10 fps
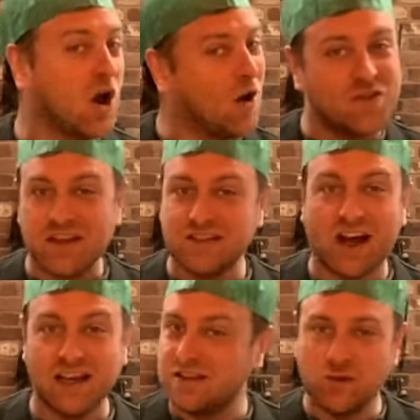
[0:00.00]
on these
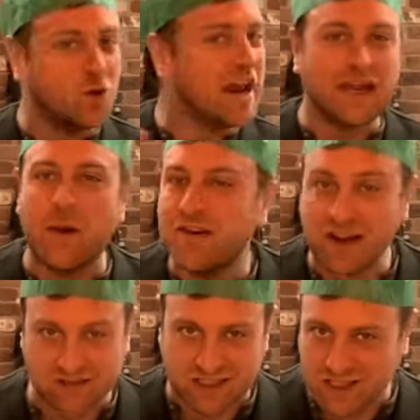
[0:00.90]
islands or anywhere
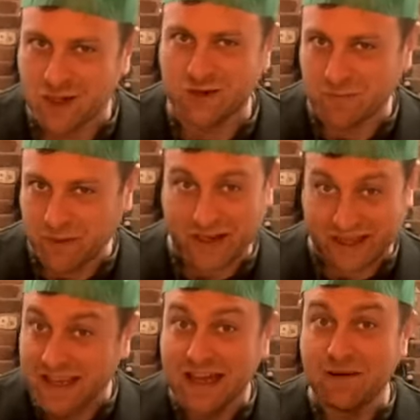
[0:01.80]
else in Europe,
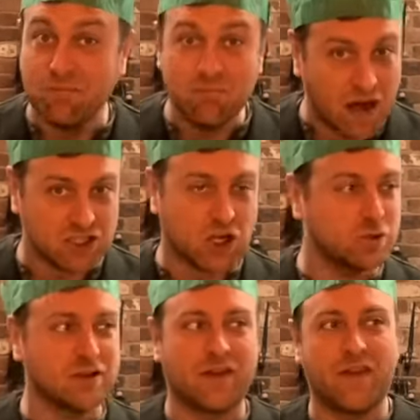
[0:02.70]
okay? Much
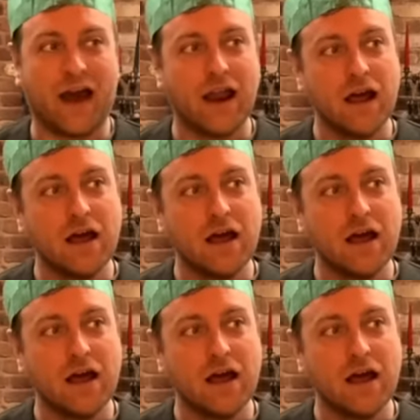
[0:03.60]
older than that.